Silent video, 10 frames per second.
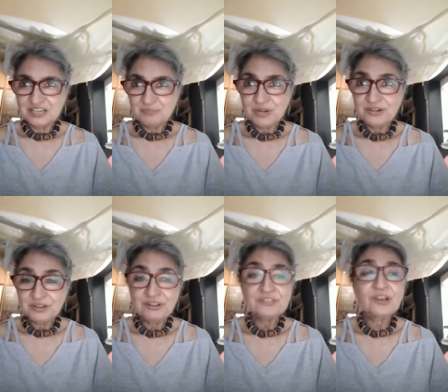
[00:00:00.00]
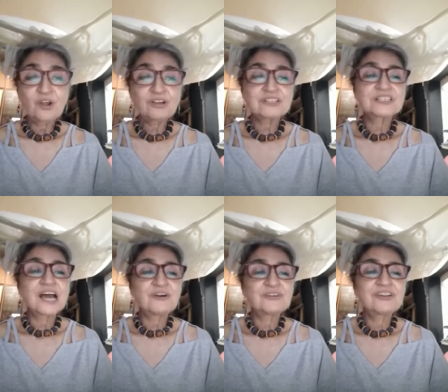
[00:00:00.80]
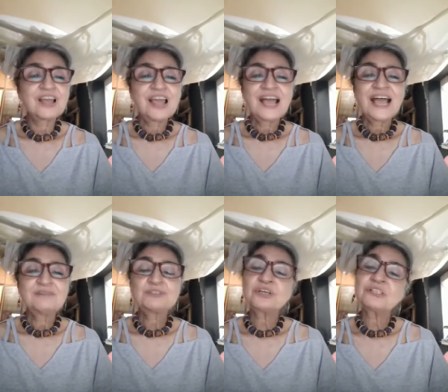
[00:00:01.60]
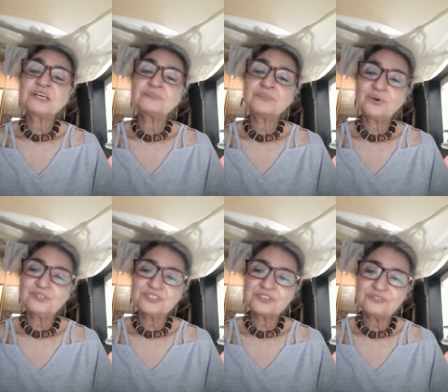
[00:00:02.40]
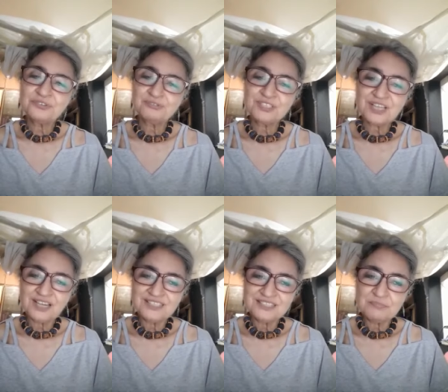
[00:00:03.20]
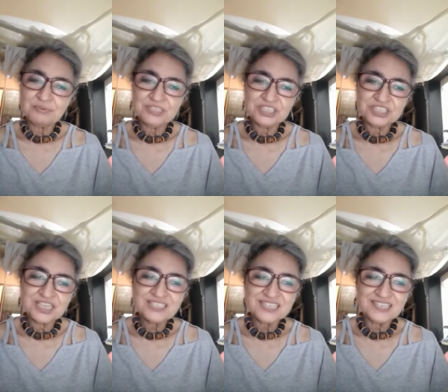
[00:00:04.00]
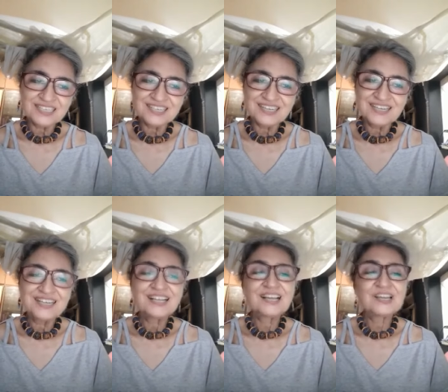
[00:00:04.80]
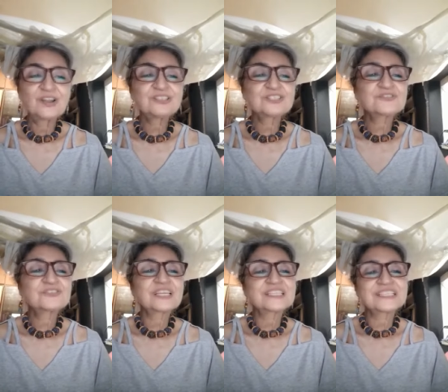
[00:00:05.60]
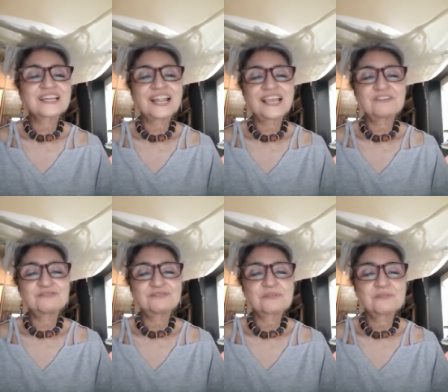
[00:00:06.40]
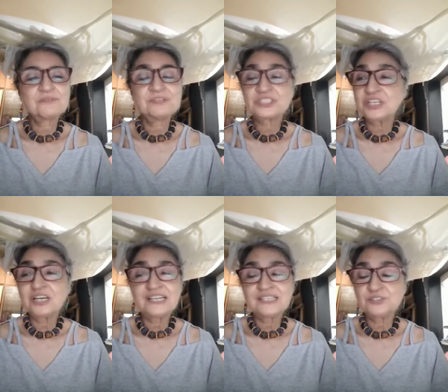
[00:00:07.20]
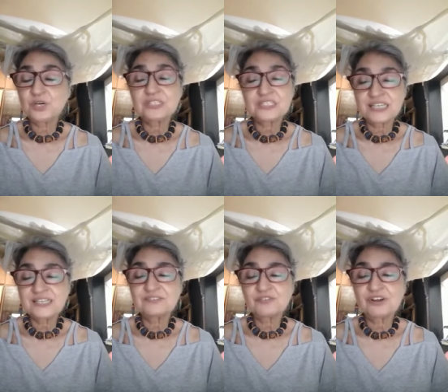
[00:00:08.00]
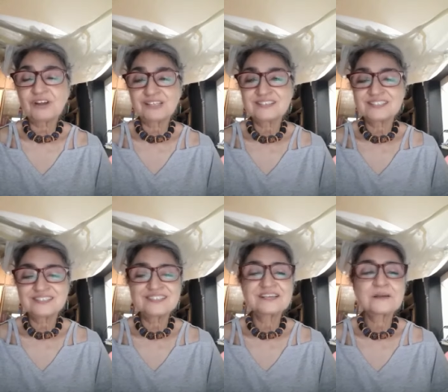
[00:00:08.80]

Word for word: But during the lockdown, I'm sure that most of you started appreciating lots of things in life which earlier you had taken for granted.